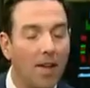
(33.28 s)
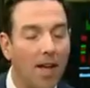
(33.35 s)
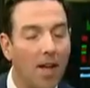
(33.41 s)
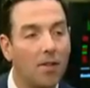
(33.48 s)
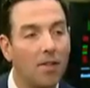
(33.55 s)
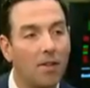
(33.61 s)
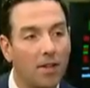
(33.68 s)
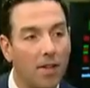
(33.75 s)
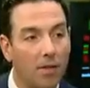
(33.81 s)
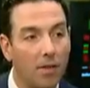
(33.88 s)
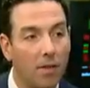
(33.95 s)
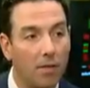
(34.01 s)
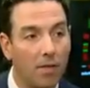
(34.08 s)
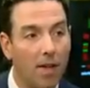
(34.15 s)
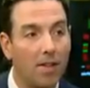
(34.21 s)
down, this gives
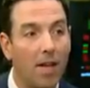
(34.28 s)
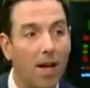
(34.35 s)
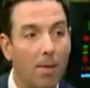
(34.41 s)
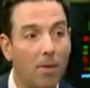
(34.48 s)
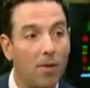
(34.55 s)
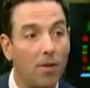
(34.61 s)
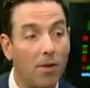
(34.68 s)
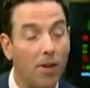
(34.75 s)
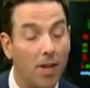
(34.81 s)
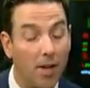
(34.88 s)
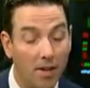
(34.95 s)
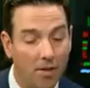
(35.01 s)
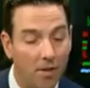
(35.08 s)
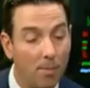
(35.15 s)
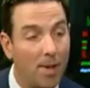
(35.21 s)
the Fed the
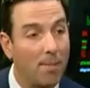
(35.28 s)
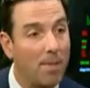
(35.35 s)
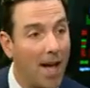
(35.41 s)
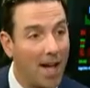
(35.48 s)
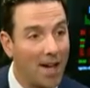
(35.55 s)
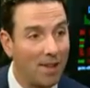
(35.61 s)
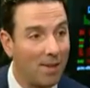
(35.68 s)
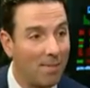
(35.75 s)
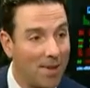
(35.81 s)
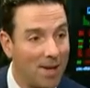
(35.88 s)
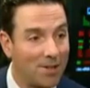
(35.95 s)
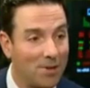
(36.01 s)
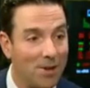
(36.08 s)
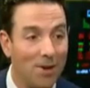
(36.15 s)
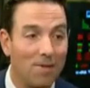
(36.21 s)
opportunity to be back in the
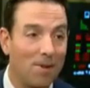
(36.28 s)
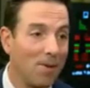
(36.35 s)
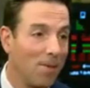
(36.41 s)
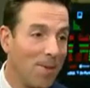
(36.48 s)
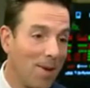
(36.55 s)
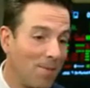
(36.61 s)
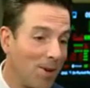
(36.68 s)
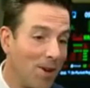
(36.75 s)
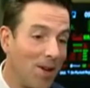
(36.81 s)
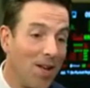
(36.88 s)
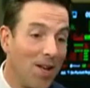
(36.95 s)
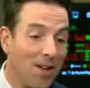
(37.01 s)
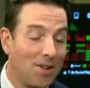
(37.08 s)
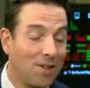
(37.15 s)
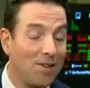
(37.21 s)
picture. And if you remember,
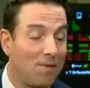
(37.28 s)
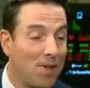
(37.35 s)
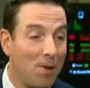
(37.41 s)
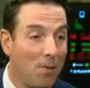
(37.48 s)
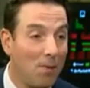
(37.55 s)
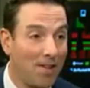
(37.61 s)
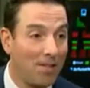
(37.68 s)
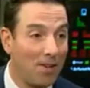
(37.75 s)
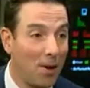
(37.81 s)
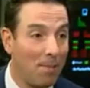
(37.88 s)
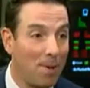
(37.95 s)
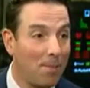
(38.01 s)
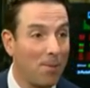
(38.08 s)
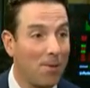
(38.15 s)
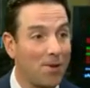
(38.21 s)
just a few weeks ago,
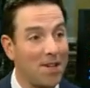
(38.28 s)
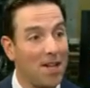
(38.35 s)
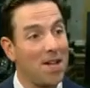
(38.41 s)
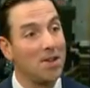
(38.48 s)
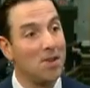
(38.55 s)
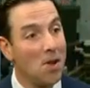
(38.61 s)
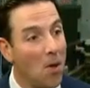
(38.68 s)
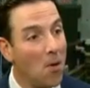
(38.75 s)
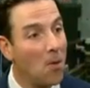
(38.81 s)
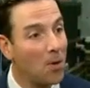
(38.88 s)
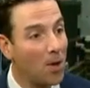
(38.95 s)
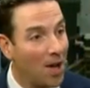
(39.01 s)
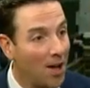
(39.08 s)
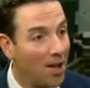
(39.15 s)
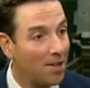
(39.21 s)
people were saying no
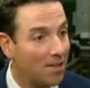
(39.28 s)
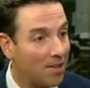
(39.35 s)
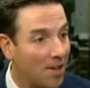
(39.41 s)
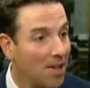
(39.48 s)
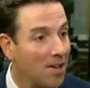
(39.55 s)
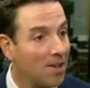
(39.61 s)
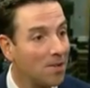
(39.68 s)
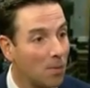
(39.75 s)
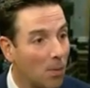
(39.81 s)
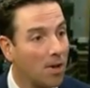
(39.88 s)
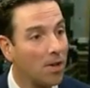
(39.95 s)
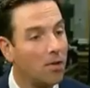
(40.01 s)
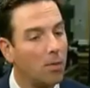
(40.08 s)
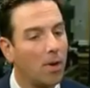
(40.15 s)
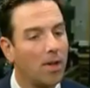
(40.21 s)
cuts in
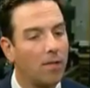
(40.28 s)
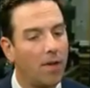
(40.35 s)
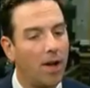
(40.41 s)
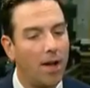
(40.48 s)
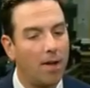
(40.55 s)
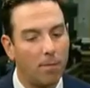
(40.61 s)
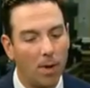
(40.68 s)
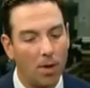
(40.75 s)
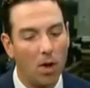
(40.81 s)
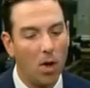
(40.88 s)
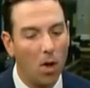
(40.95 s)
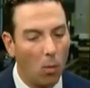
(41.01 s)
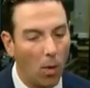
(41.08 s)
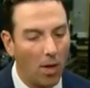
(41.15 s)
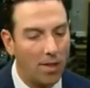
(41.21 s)
2025. But
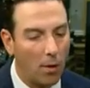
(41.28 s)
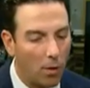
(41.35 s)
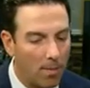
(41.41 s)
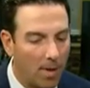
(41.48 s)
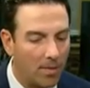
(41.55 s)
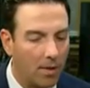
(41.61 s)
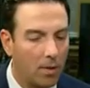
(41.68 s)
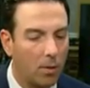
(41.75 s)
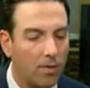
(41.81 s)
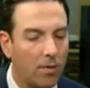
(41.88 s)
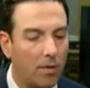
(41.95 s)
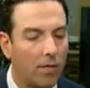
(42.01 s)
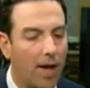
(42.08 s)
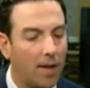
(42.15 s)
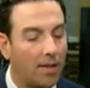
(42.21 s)
what they were missing was
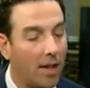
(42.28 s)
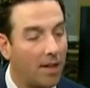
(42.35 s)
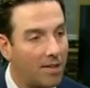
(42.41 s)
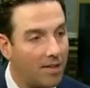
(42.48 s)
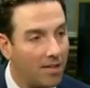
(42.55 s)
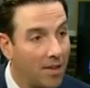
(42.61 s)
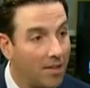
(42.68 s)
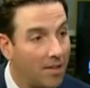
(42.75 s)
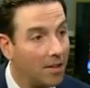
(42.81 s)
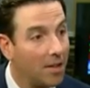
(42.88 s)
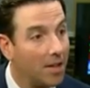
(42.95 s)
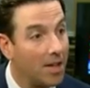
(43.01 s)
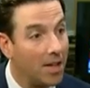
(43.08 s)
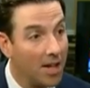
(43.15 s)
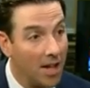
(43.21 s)
the fact that
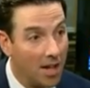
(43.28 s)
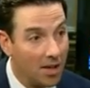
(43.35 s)
seasonally,